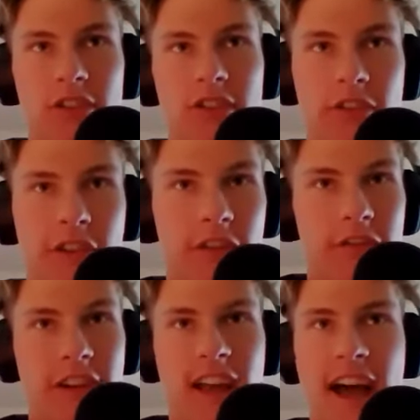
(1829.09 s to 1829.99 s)
So feel
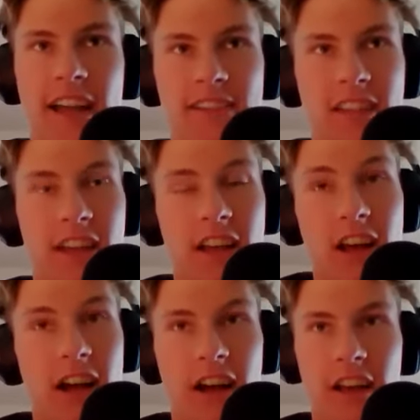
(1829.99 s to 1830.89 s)
free to ask
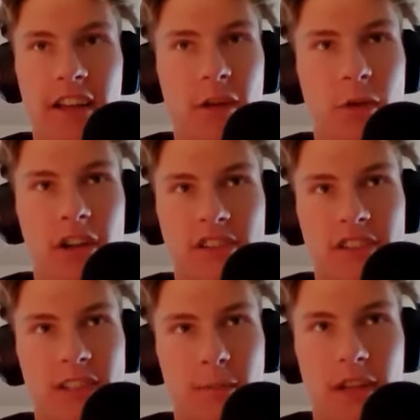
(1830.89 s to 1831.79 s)
any
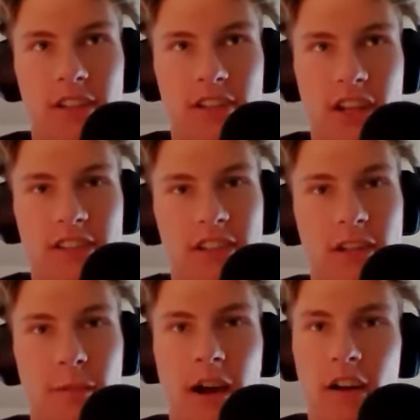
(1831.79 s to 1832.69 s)
questions to me and Justin
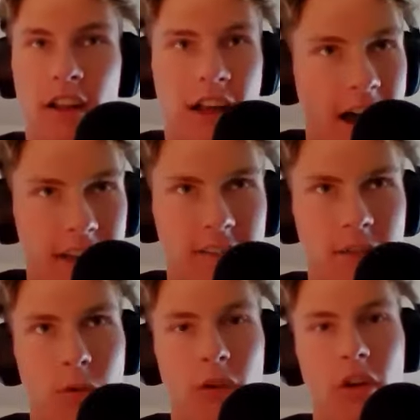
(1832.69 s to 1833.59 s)
about high
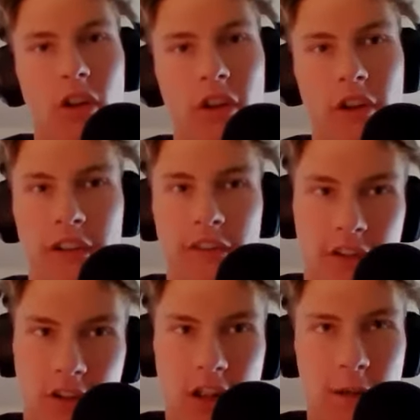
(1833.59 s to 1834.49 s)
school or
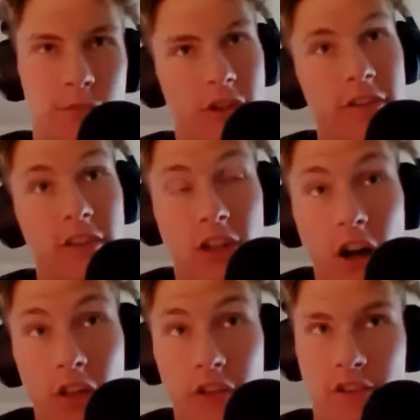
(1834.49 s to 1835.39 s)
different clubs or even
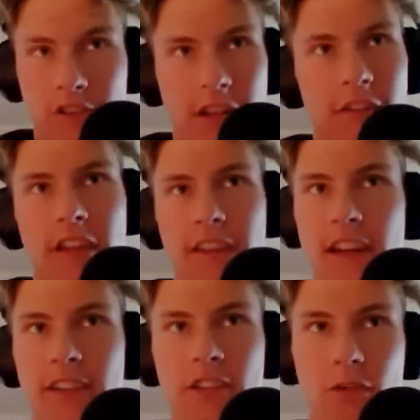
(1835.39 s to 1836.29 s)
college and stuff like
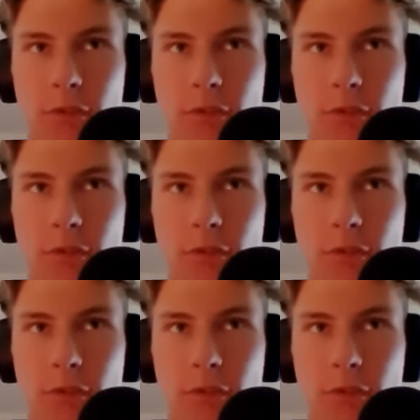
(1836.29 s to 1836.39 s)
that too.